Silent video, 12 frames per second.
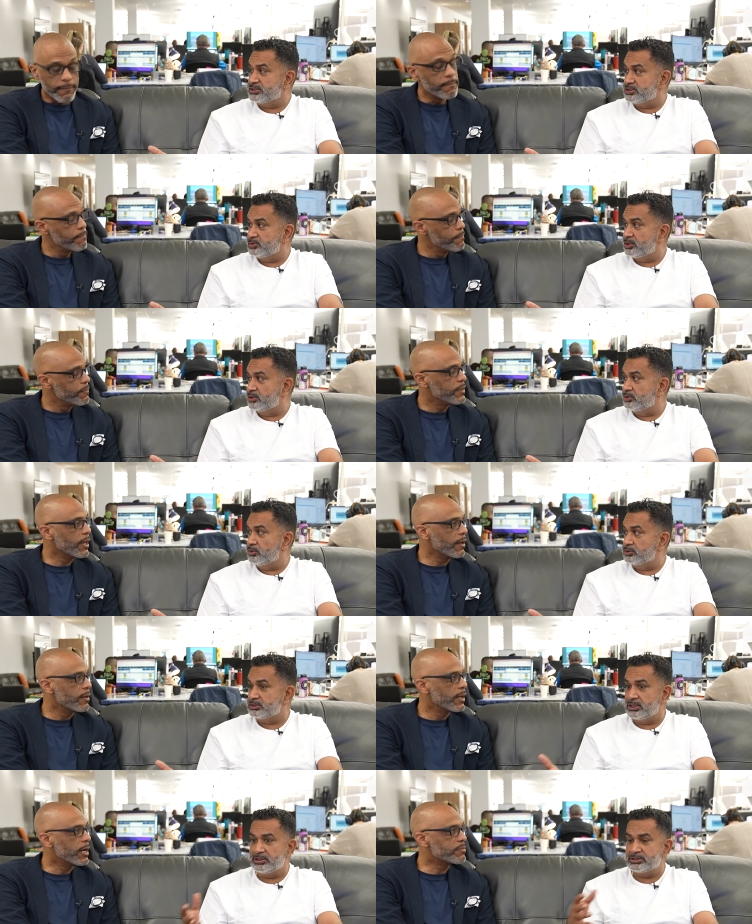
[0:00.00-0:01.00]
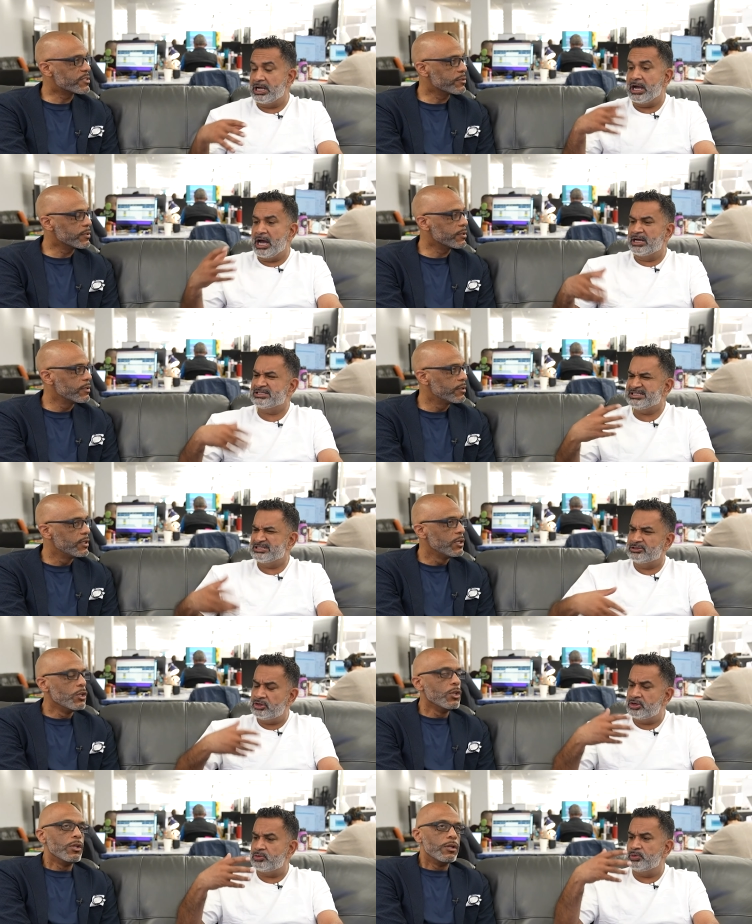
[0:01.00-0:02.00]
Speaker 1: business with other yeah, wholesalers? How, how, does this
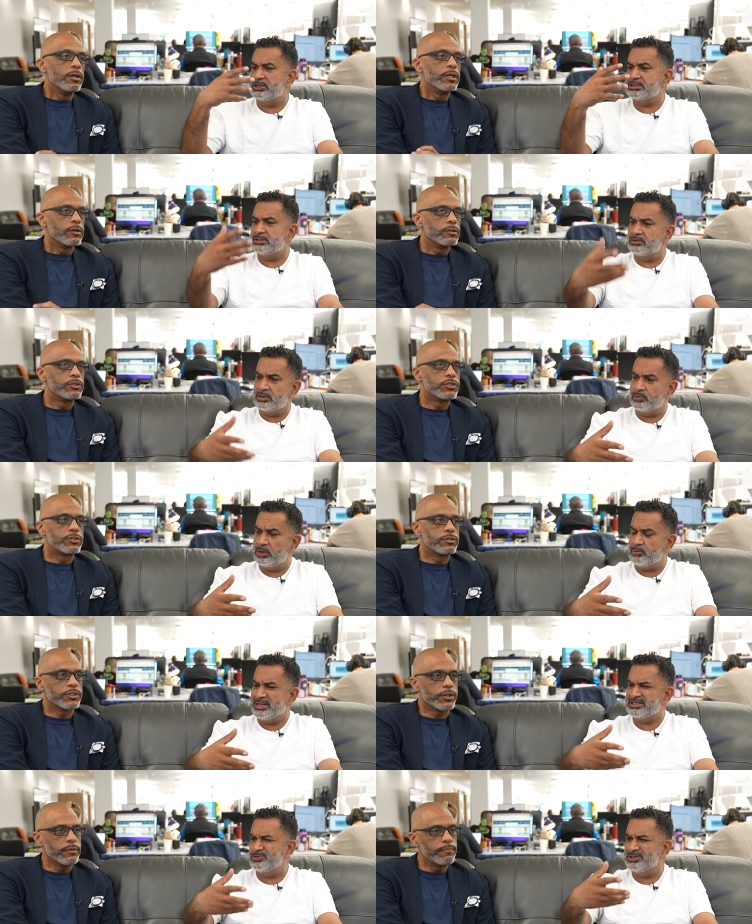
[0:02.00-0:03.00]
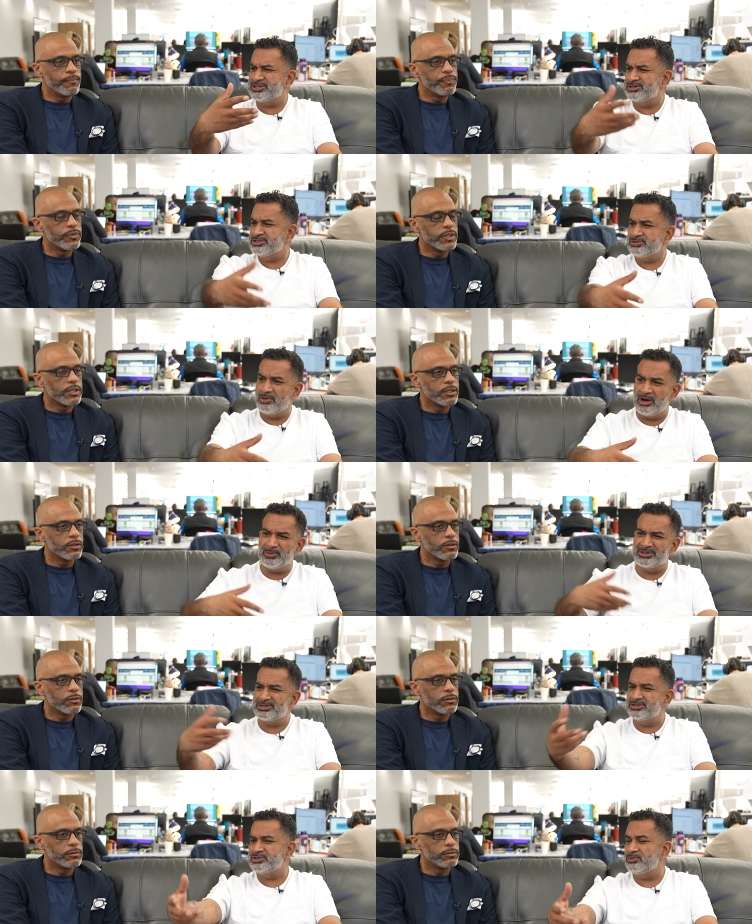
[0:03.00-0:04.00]
look? What is it? What sure. makes? What turns you on? What
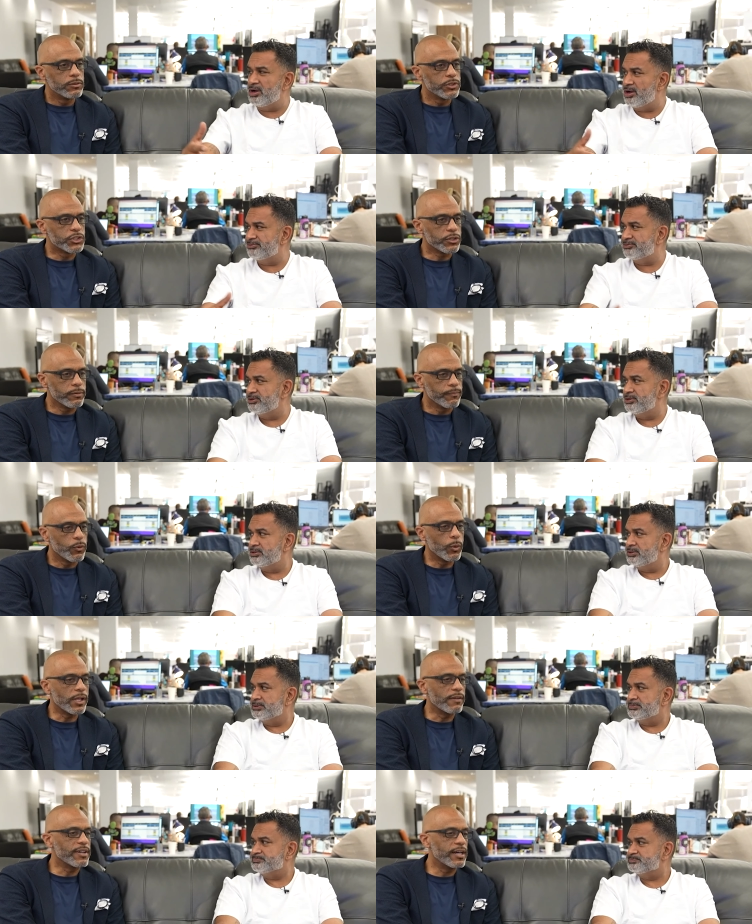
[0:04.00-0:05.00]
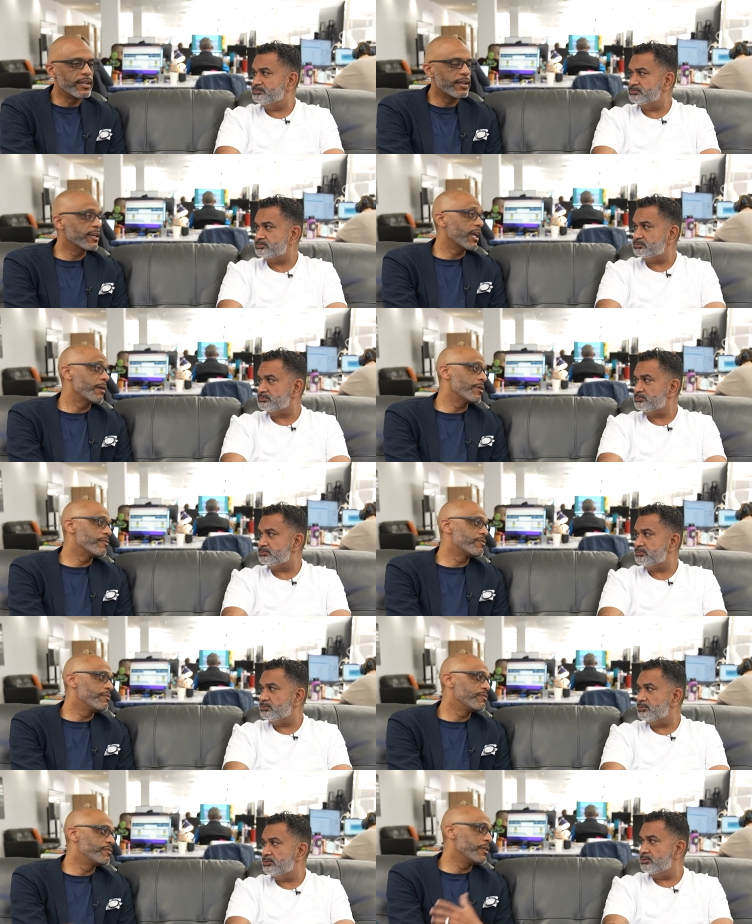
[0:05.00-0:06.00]
turns you off? Sure.
Speaker 2: Well, I've gotten out of the game of
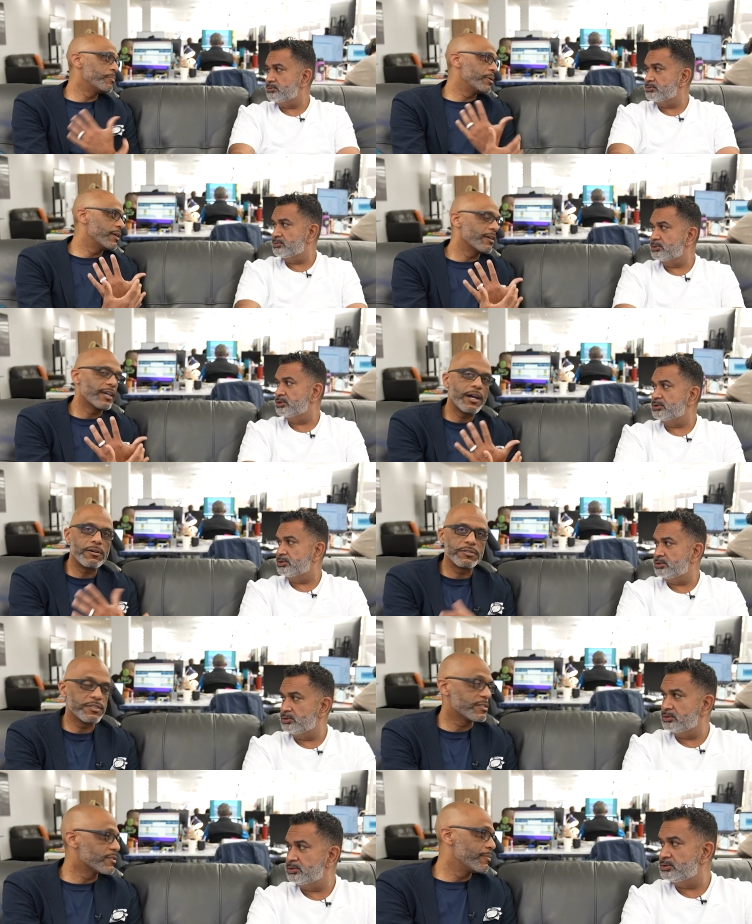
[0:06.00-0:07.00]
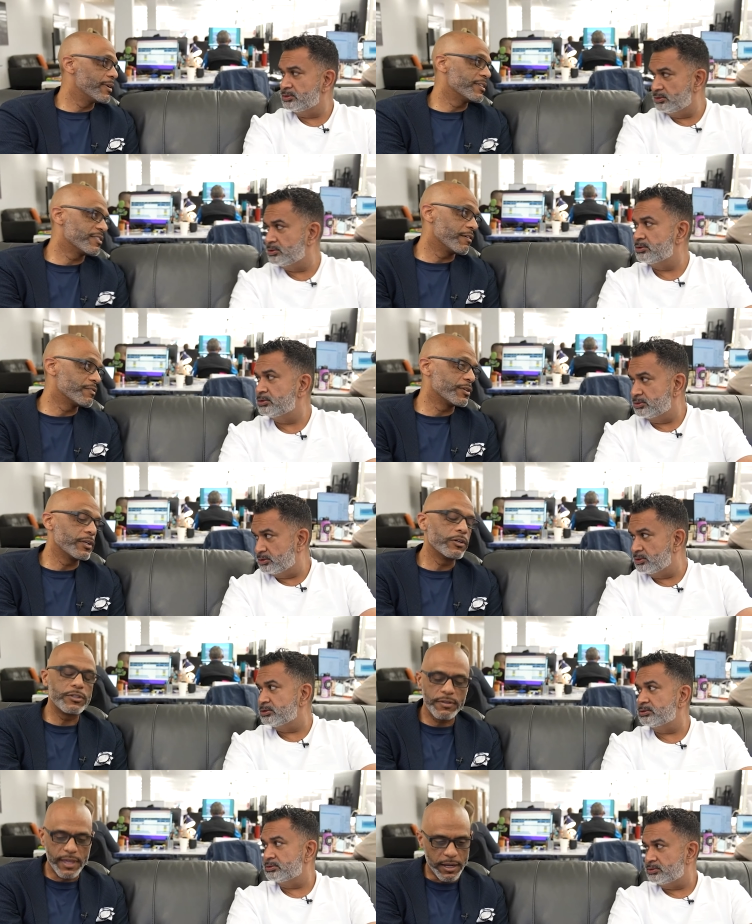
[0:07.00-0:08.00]
flipping houses myself, so I
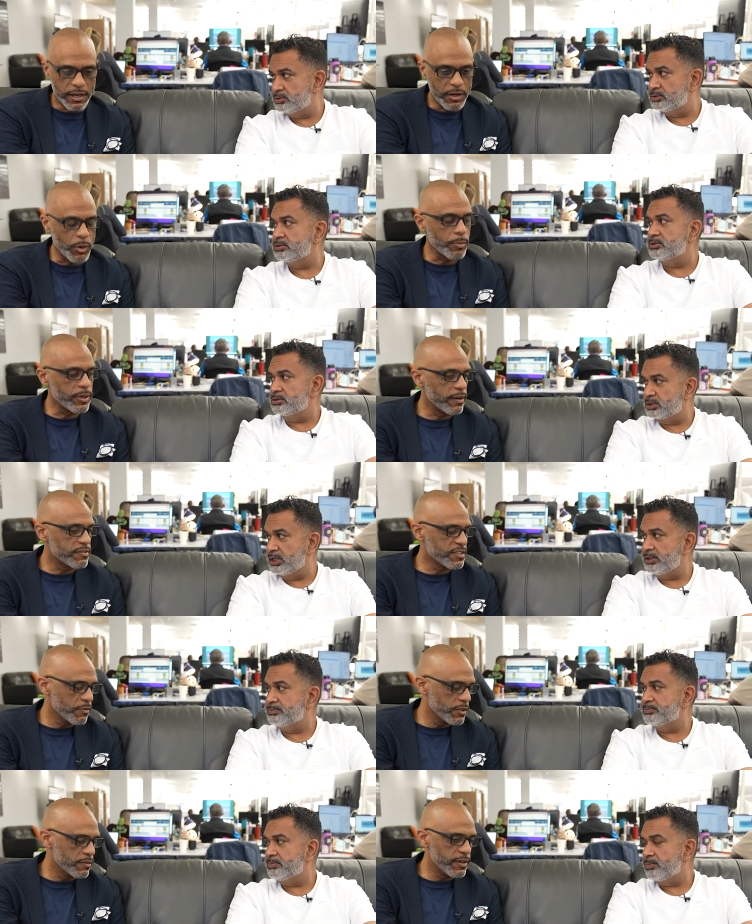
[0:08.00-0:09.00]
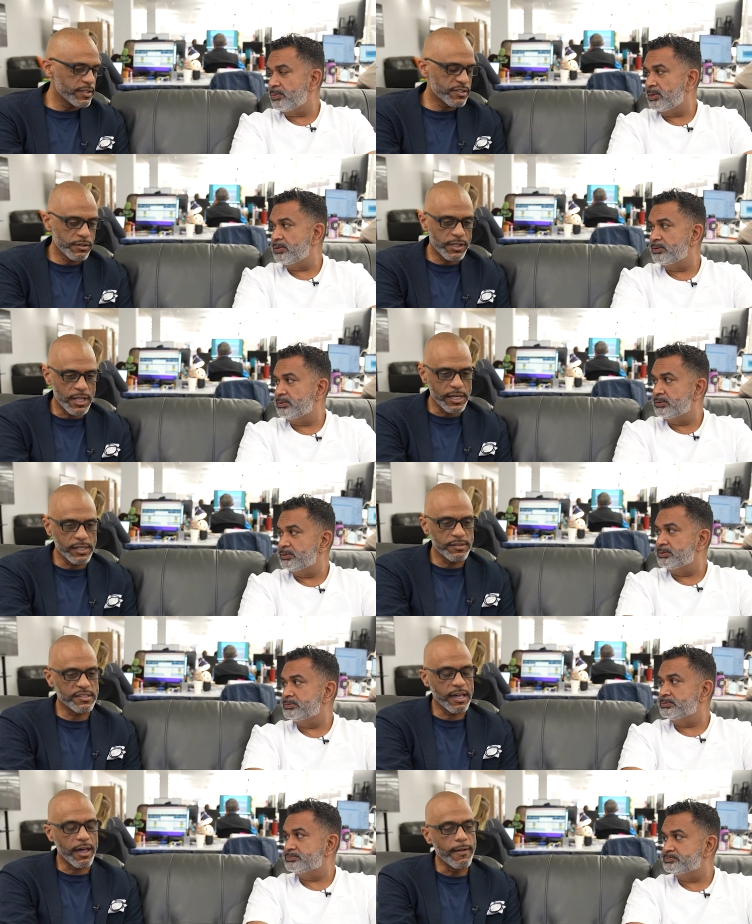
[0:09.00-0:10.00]
don't do that anymore. But I have okay. several investor
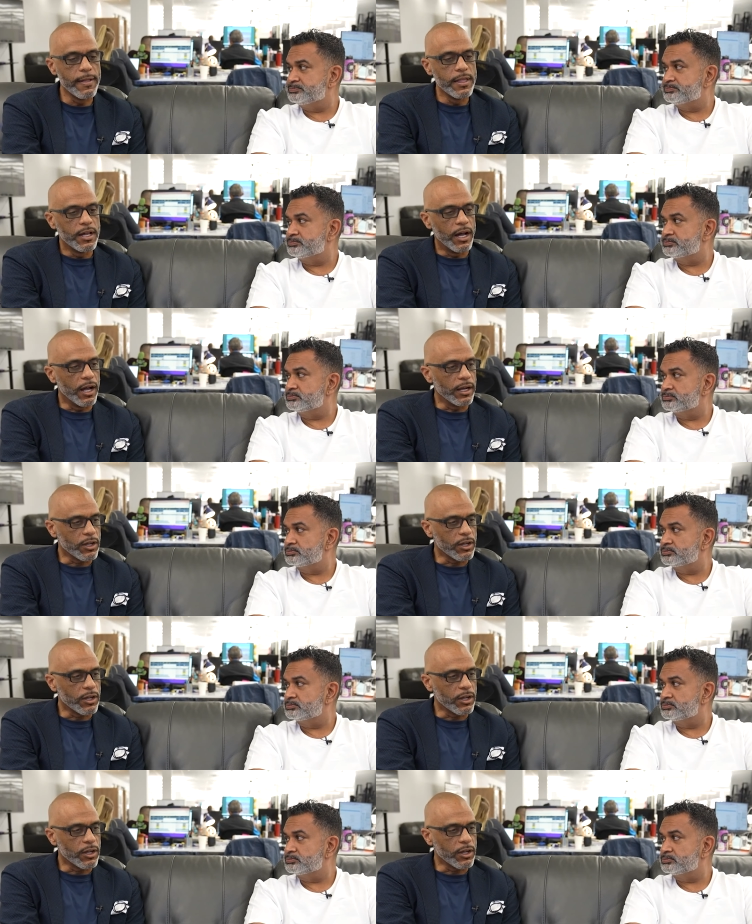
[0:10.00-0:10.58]
clients that uh,